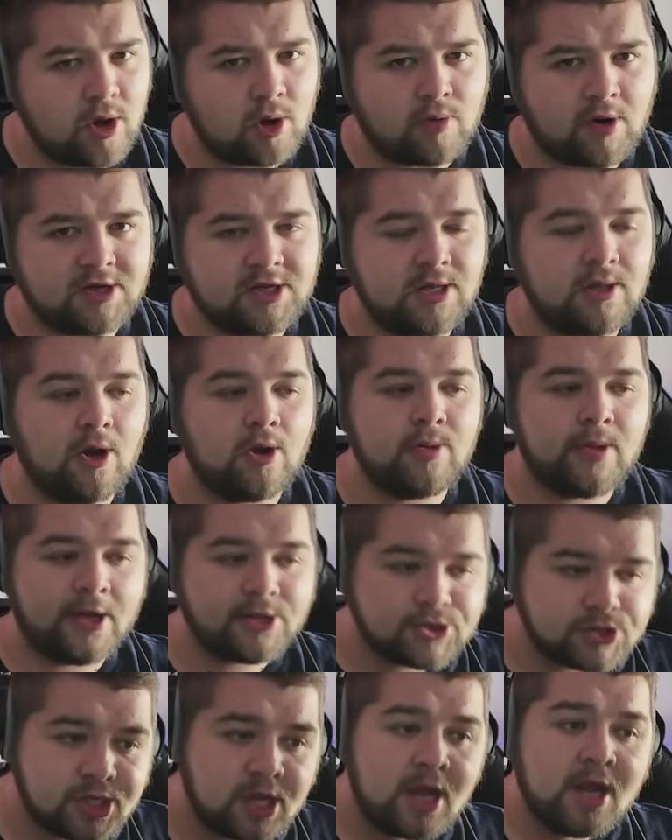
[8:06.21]
already know
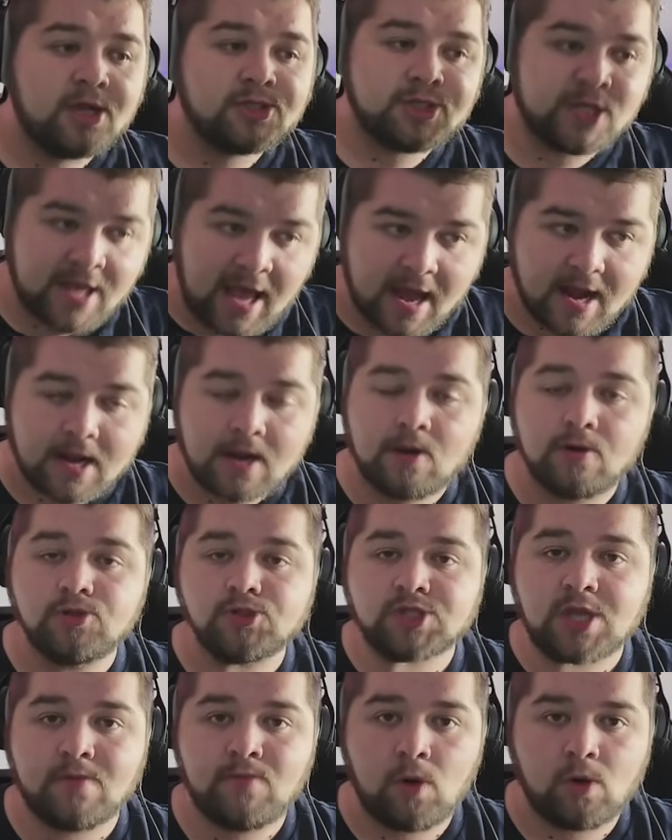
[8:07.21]
this, to get
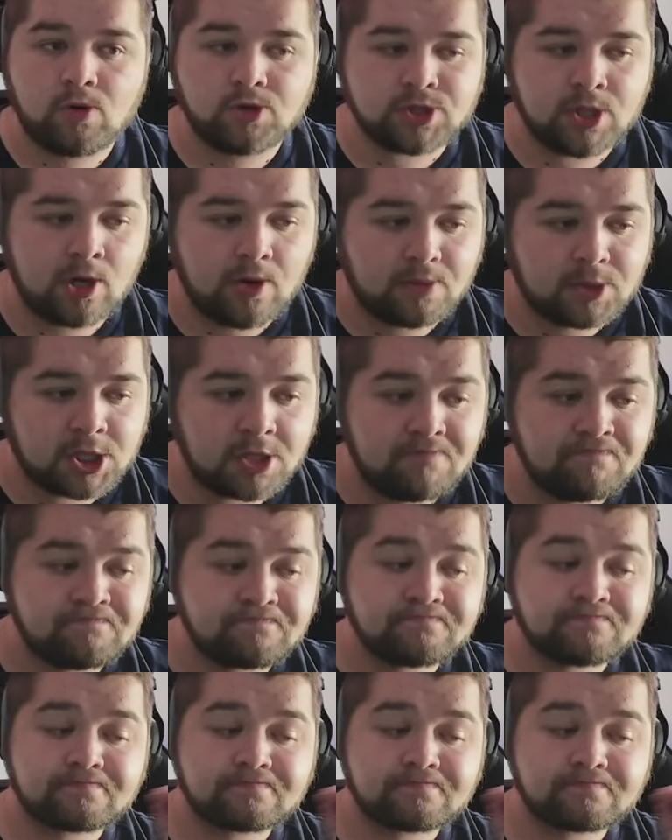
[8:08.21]
close down more as an option,